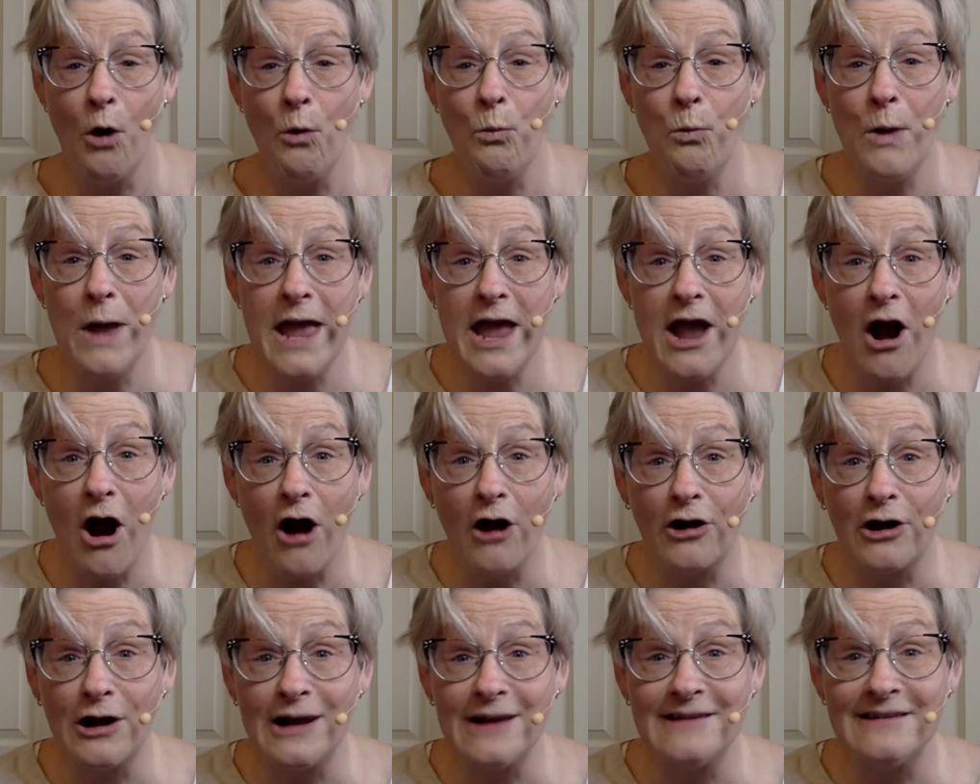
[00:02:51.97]
We are
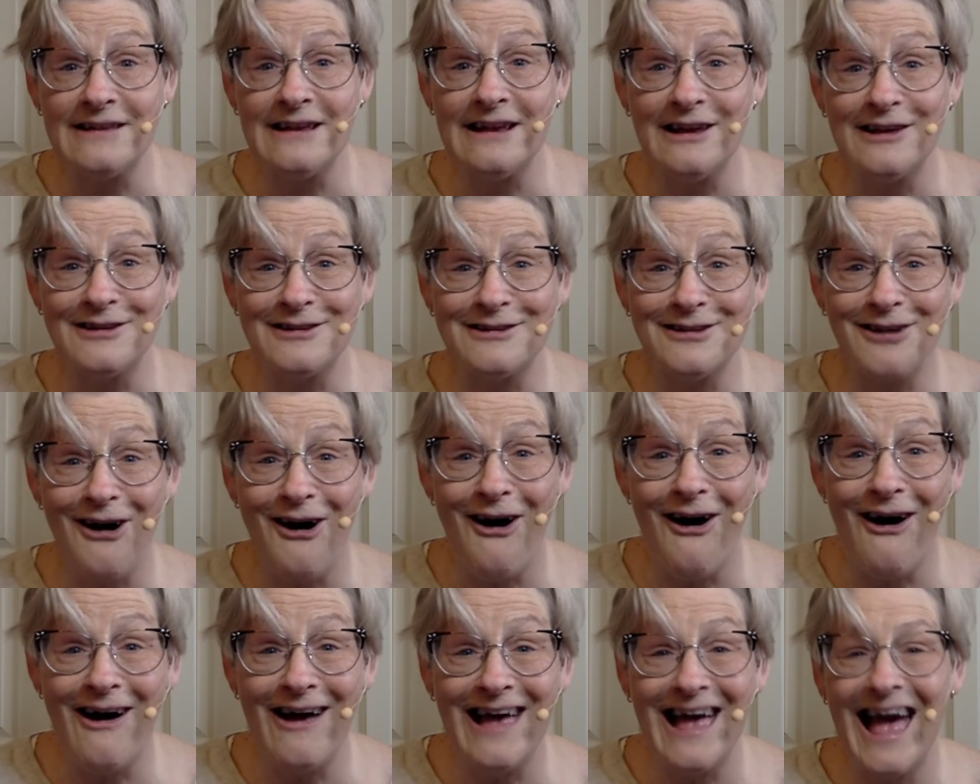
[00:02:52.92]
going to sing a
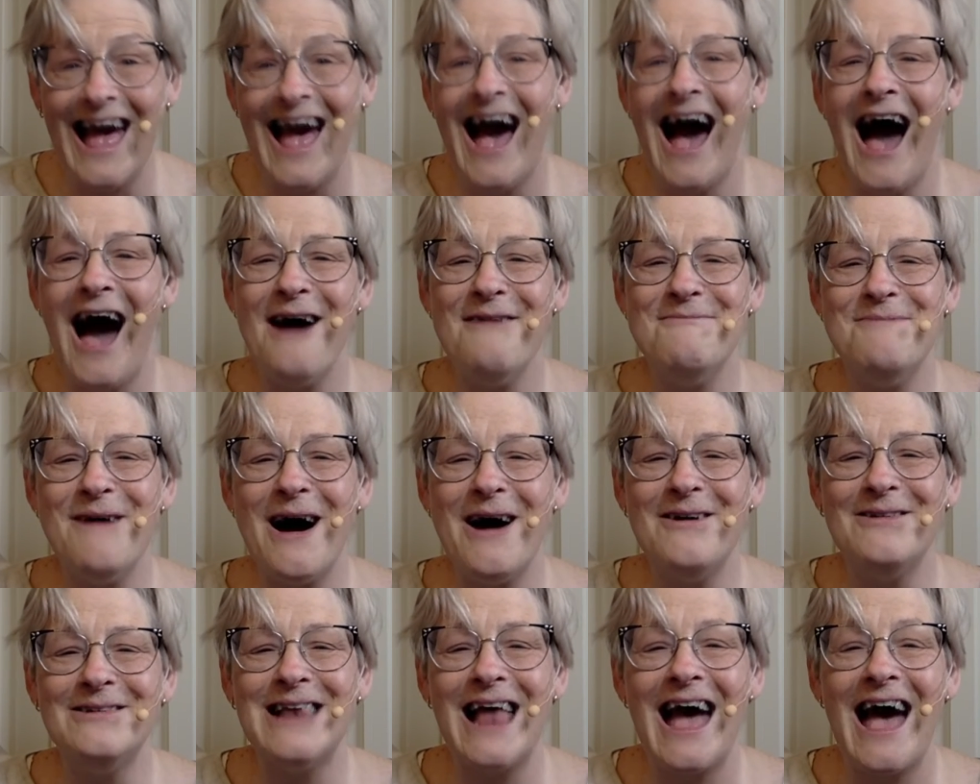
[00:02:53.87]
song
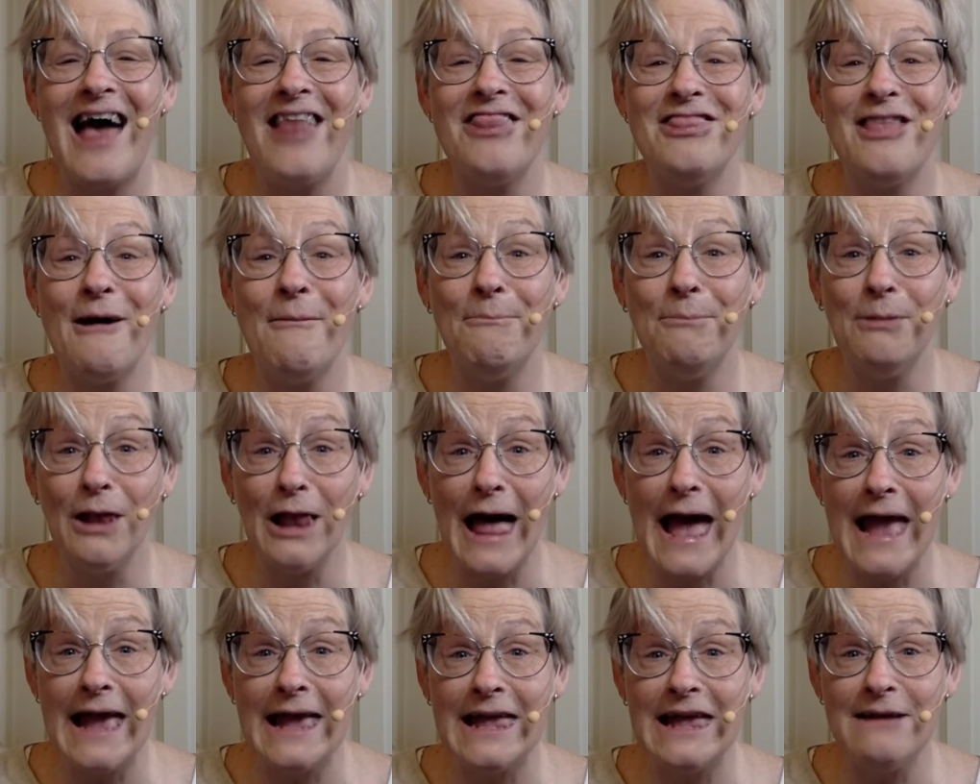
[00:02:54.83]
about the
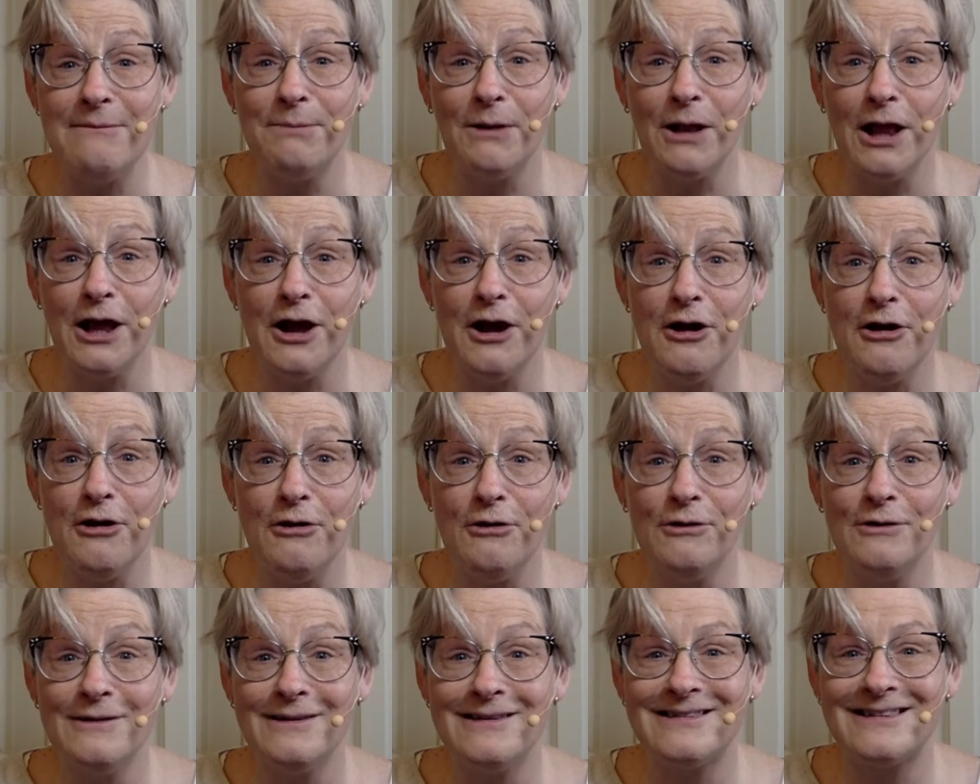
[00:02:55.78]
blankie
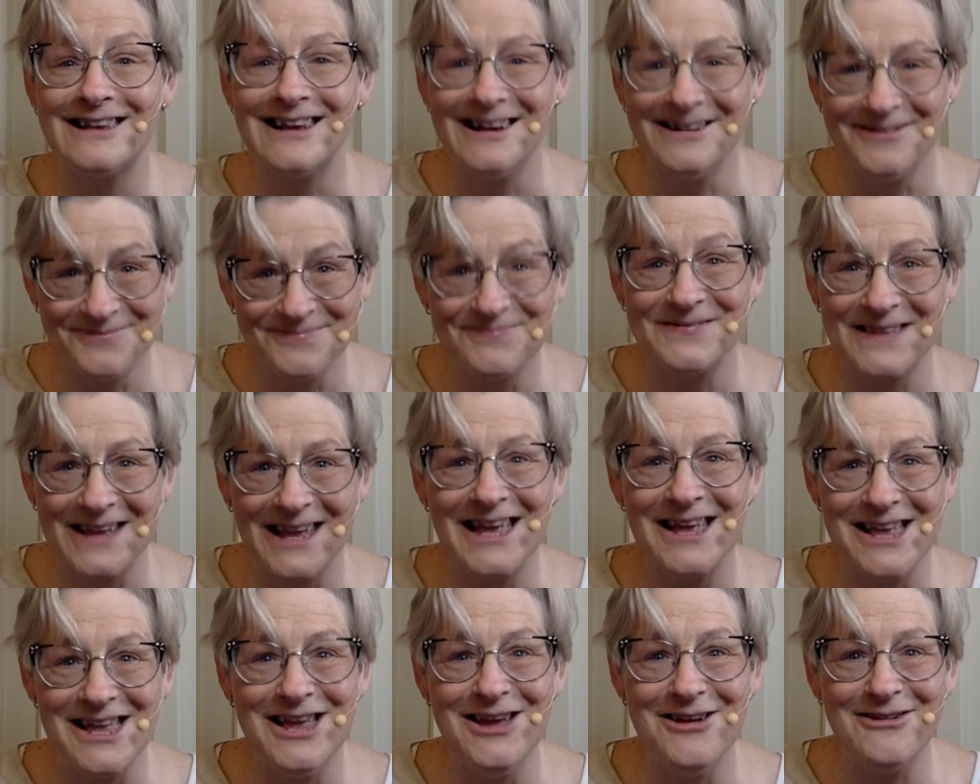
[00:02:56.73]
blues.
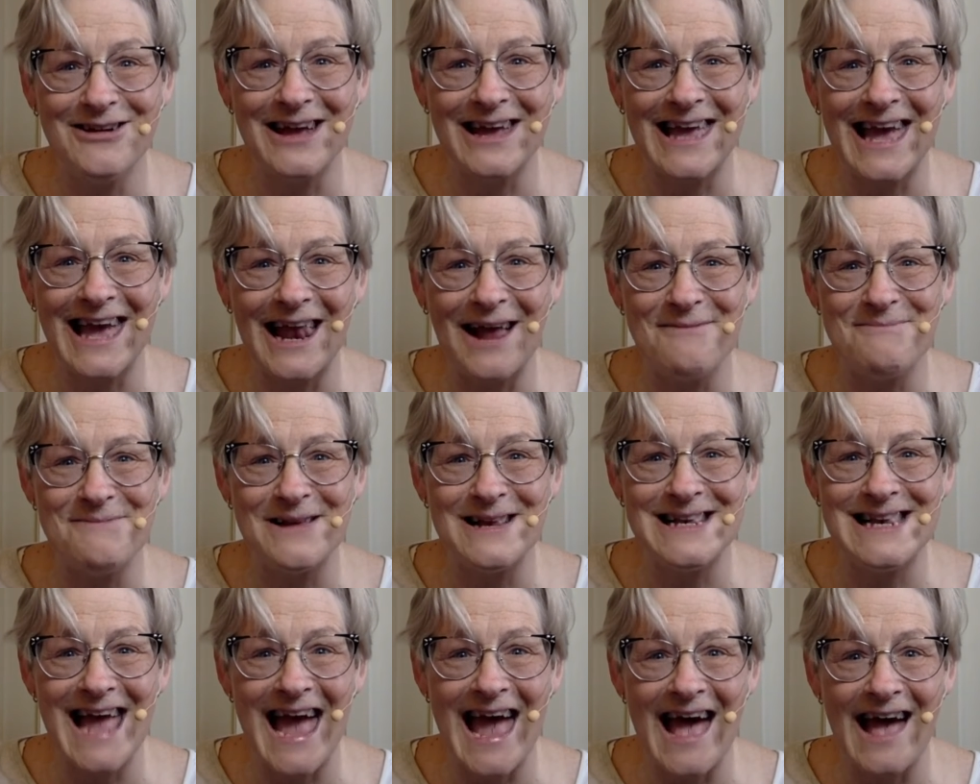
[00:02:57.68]
You could get up
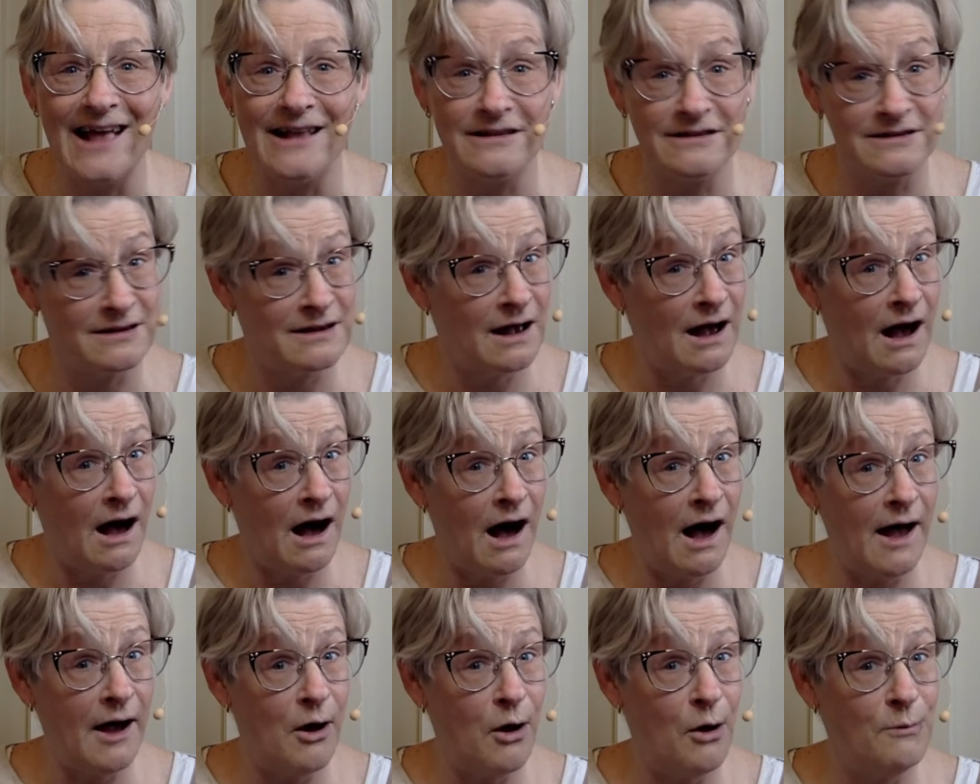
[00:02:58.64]
and dance.
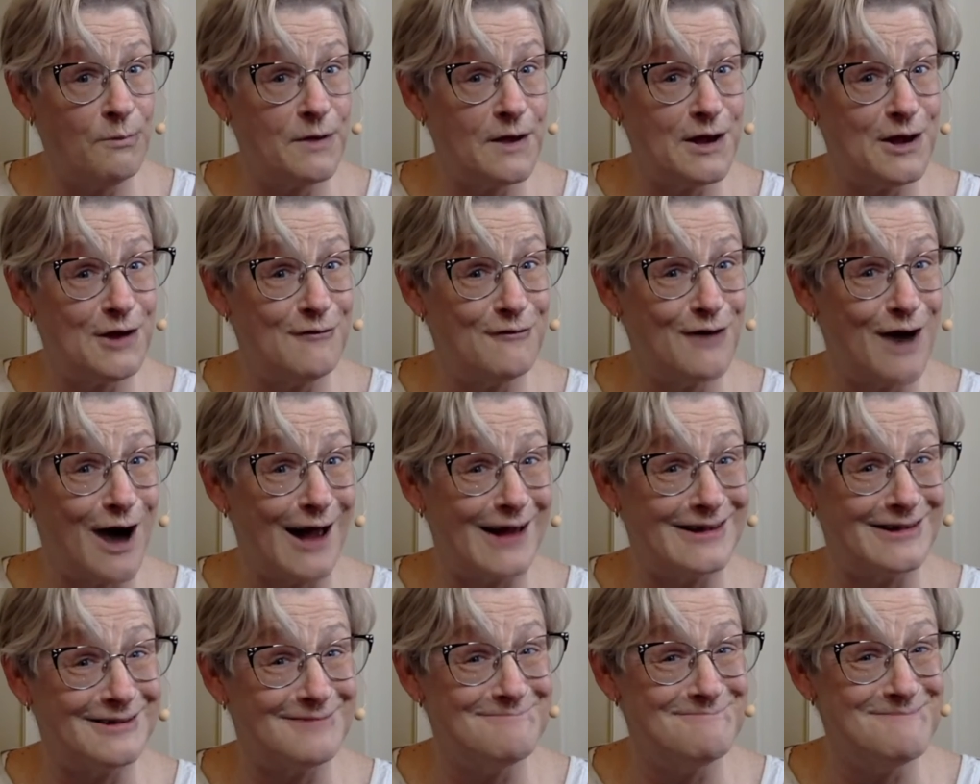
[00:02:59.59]
I hope that you've
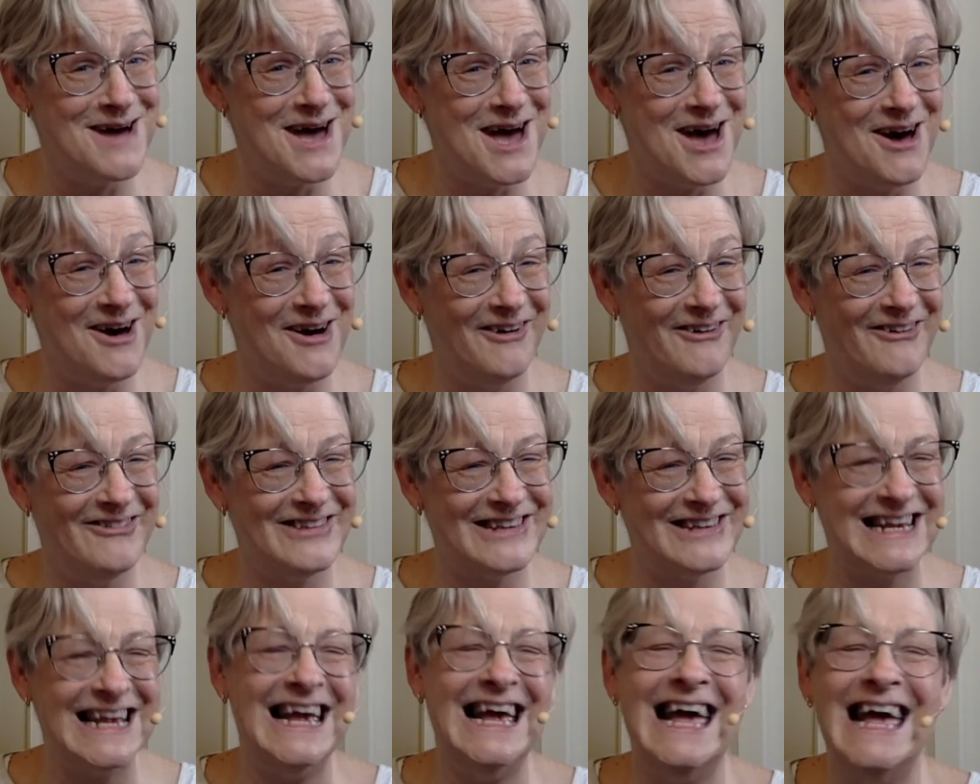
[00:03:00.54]
got some moves.